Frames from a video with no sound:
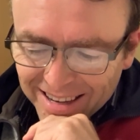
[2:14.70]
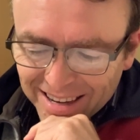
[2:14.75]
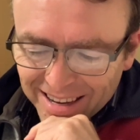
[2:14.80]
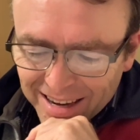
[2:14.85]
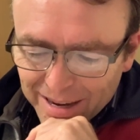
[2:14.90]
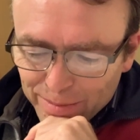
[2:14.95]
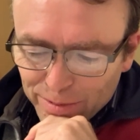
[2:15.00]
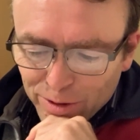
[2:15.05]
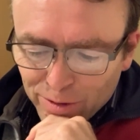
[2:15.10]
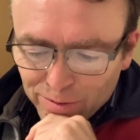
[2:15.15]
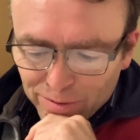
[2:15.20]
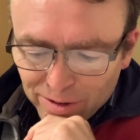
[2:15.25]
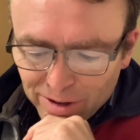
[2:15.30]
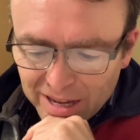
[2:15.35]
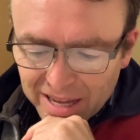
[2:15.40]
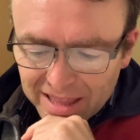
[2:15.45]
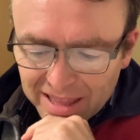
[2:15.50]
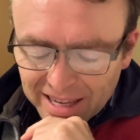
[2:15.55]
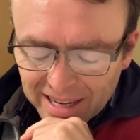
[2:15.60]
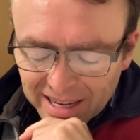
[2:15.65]
I'm hopeful.
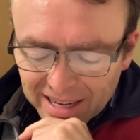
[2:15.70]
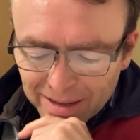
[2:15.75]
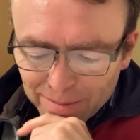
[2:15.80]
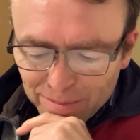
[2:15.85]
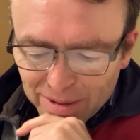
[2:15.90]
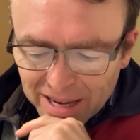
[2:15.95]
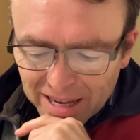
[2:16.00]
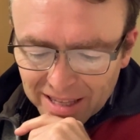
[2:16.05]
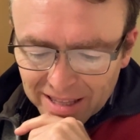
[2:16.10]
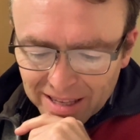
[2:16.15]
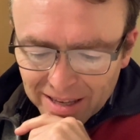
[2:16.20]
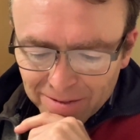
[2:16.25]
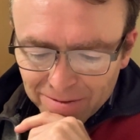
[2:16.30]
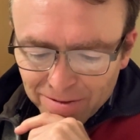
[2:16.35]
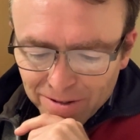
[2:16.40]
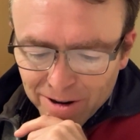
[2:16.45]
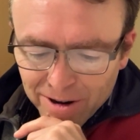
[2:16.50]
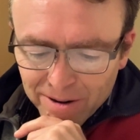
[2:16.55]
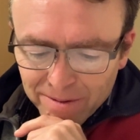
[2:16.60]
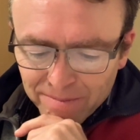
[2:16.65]
I think I can make it that
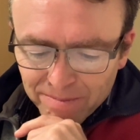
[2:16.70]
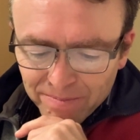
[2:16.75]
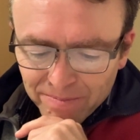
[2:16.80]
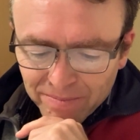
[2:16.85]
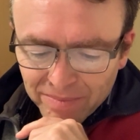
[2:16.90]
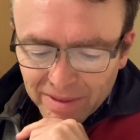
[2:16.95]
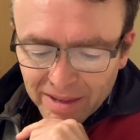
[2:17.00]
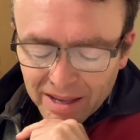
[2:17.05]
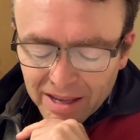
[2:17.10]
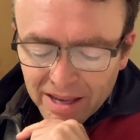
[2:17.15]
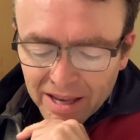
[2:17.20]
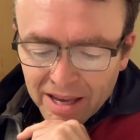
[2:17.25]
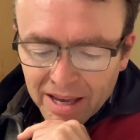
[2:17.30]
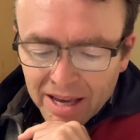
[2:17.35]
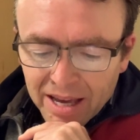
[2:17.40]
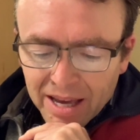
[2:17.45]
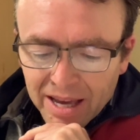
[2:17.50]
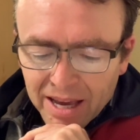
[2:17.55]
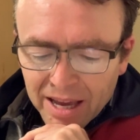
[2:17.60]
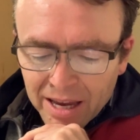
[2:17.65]
far.
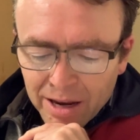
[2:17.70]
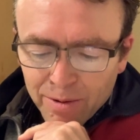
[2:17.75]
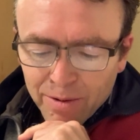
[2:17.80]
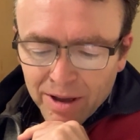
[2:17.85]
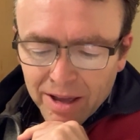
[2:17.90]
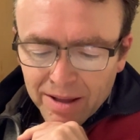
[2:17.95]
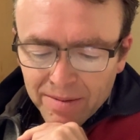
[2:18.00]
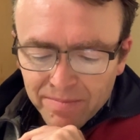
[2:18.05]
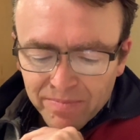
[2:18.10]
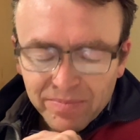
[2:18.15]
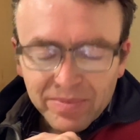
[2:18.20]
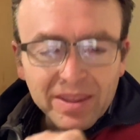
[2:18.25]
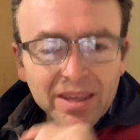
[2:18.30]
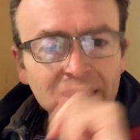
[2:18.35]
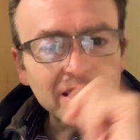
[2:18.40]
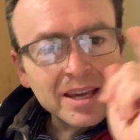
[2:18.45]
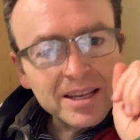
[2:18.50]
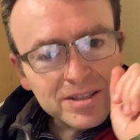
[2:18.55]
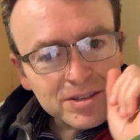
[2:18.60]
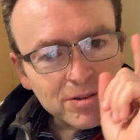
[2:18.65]
Anyway,
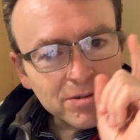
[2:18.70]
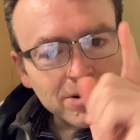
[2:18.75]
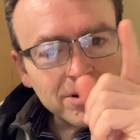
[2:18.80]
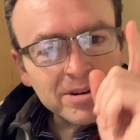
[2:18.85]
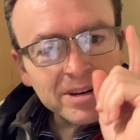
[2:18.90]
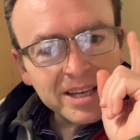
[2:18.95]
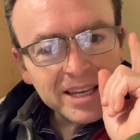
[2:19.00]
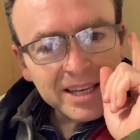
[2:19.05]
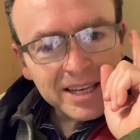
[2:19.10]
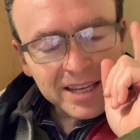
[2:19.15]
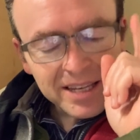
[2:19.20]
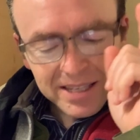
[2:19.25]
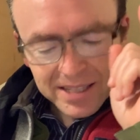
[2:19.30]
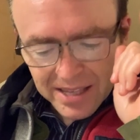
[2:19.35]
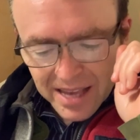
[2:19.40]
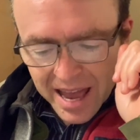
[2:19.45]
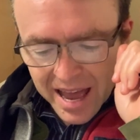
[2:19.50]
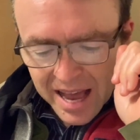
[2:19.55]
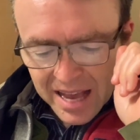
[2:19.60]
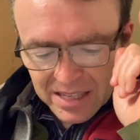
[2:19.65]
his quote
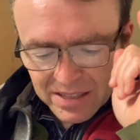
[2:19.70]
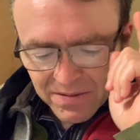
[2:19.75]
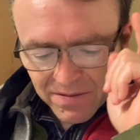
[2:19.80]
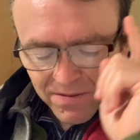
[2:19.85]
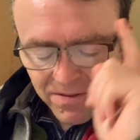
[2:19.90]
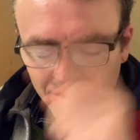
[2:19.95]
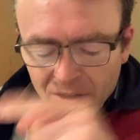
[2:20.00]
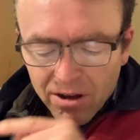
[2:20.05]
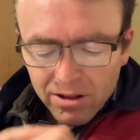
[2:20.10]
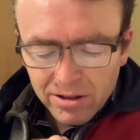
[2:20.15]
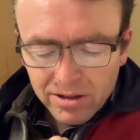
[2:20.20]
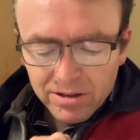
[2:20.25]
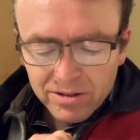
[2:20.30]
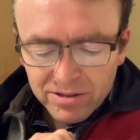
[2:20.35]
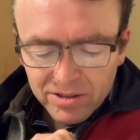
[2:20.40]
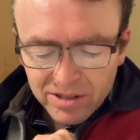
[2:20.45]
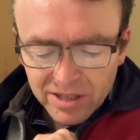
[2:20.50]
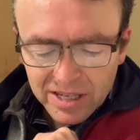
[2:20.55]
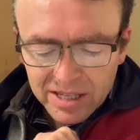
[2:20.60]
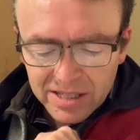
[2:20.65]
is as
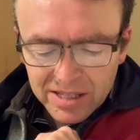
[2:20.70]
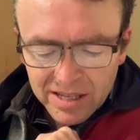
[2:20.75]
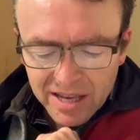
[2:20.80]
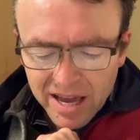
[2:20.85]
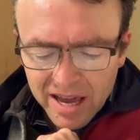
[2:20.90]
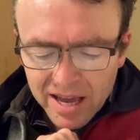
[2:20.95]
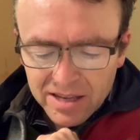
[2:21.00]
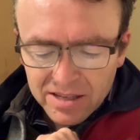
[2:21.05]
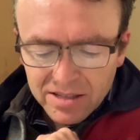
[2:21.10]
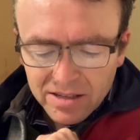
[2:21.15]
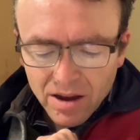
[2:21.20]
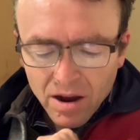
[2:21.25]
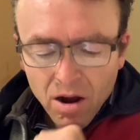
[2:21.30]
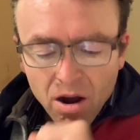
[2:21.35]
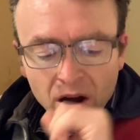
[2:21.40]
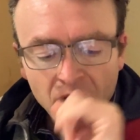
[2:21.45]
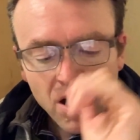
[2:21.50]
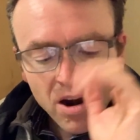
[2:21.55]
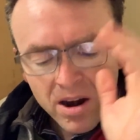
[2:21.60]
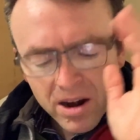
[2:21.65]
follows. He says,
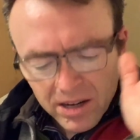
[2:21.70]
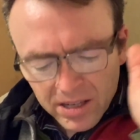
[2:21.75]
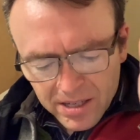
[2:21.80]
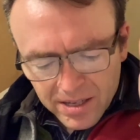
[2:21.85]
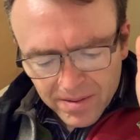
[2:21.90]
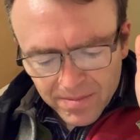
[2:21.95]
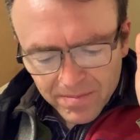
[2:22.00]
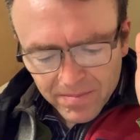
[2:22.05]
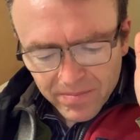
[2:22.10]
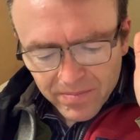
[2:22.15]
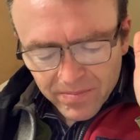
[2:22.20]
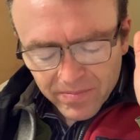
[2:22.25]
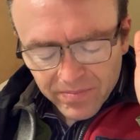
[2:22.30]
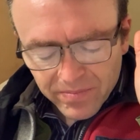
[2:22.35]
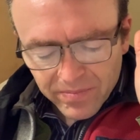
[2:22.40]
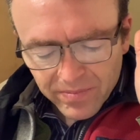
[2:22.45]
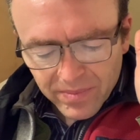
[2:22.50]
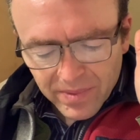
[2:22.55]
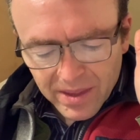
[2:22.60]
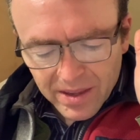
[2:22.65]
"Art,
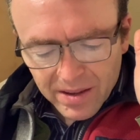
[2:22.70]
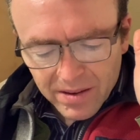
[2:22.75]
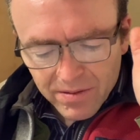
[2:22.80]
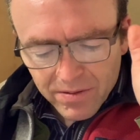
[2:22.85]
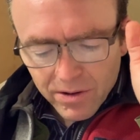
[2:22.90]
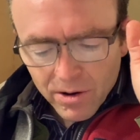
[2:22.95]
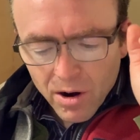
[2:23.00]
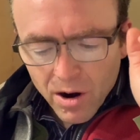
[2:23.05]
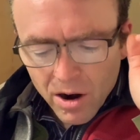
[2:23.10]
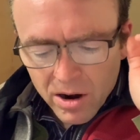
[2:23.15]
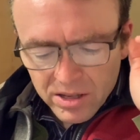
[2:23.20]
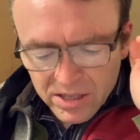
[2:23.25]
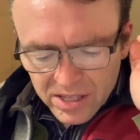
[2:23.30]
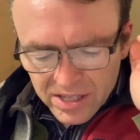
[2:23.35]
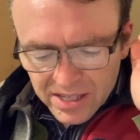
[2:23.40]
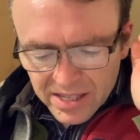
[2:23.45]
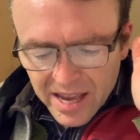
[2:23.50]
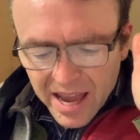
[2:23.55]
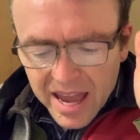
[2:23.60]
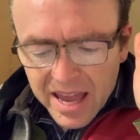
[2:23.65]
for art's
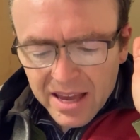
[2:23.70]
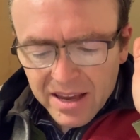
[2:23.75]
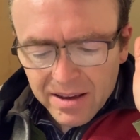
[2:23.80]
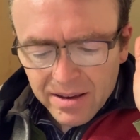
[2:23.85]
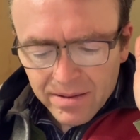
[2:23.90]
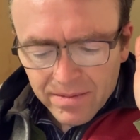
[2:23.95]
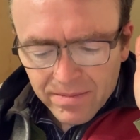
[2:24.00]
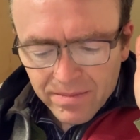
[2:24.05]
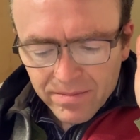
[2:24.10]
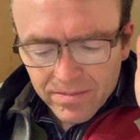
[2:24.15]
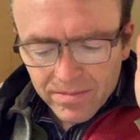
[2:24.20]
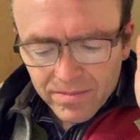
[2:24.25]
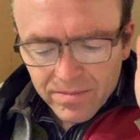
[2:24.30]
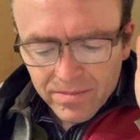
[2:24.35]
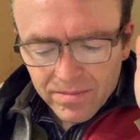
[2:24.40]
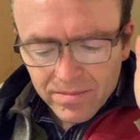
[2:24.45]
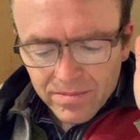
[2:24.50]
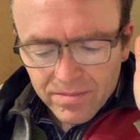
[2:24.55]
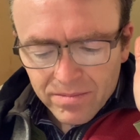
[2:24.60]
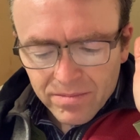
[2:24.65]
sake,
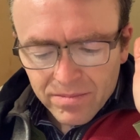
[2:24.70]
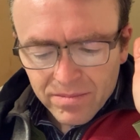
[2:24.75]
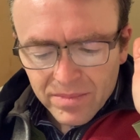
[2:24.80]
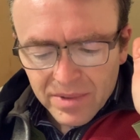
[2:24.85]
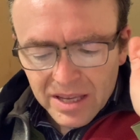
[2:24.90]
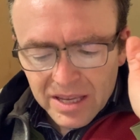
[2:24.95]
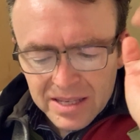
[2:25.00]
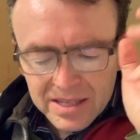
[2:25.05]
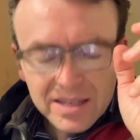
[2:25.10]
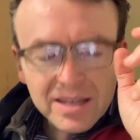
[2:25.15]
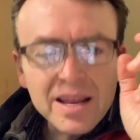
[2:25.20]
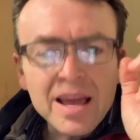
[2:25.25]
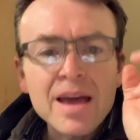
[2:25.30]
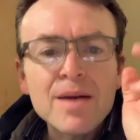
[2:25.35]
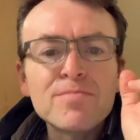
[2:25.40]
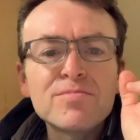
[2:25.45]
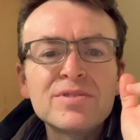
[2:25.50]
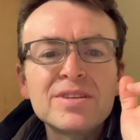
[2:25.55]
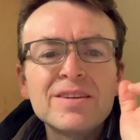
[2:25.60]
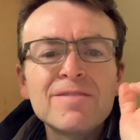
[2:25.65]
is an
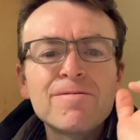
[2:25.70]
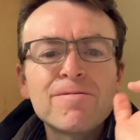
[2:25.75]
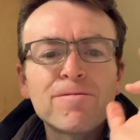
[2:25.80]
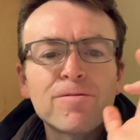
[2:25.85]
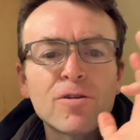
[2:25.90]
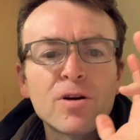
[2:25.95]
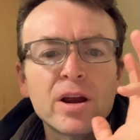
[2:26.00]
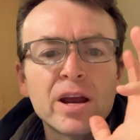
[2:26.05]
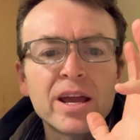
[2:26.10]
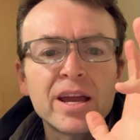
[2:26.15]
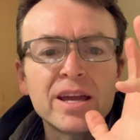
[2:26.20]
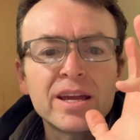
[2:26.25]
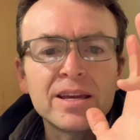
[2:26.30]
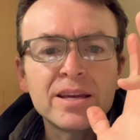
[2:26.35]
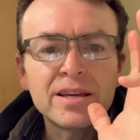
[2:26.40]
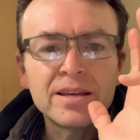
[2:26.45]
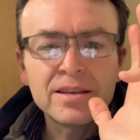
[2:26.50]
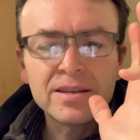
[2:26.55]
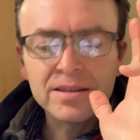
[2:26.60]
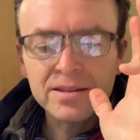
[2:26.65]
empty
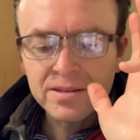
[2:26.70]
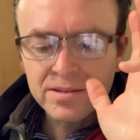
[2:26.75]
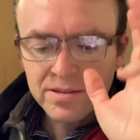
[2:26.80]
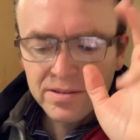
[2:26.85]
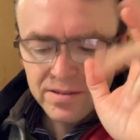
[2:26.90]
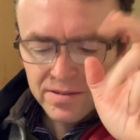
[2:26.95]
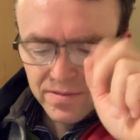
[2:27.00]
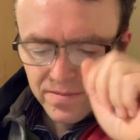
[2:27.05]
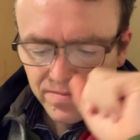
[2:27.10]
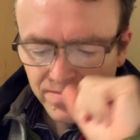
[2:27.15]
phrase.